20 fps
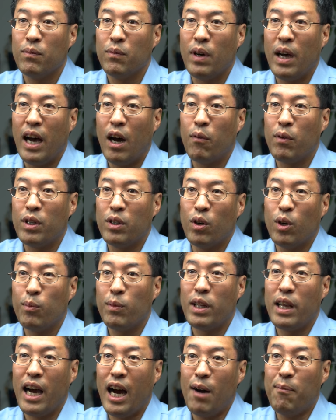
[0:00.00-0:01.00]
how we
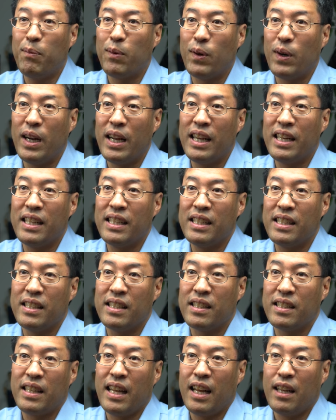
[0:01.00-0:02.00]
normally operate
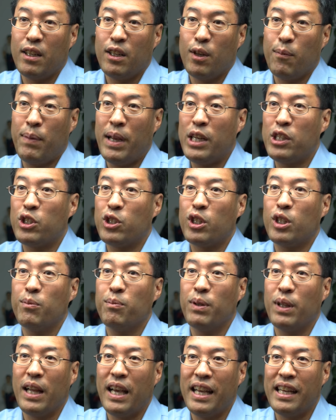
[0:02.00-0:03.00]
is that a patient
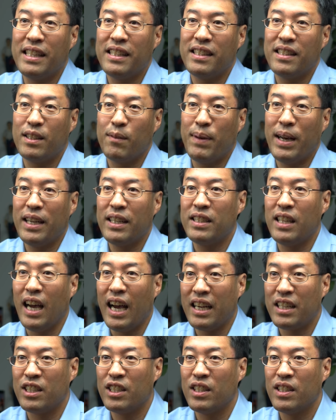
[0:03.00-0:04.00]
complains about a
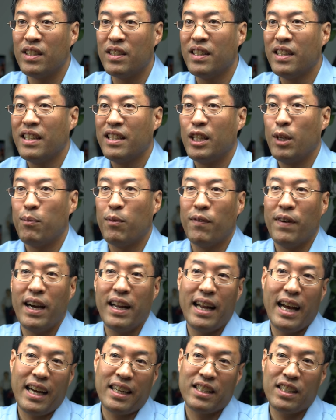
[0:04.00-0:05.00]
doctor, they
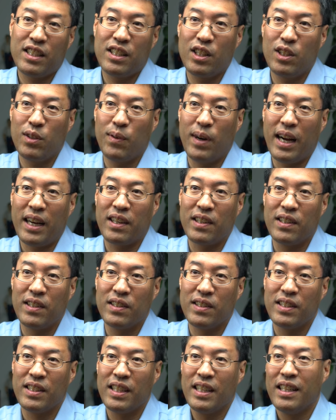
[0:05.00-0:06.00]
provide access to the
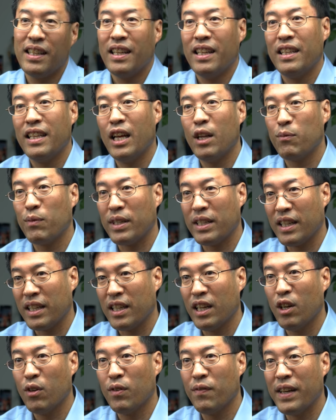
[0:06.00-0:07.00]
records, then we can
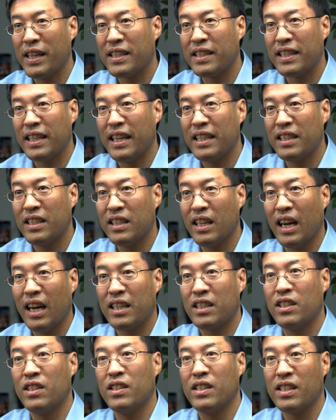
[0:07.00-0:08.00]
go investigate the
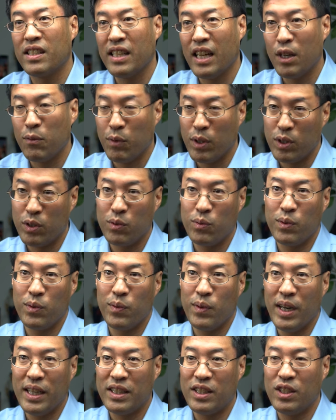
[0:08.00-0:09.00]
doctor and decide whether we
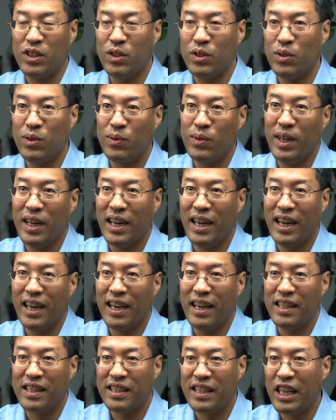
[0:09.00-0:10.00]
want to
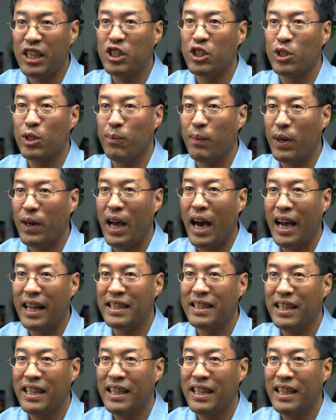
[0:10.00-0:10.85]
sanction them or not.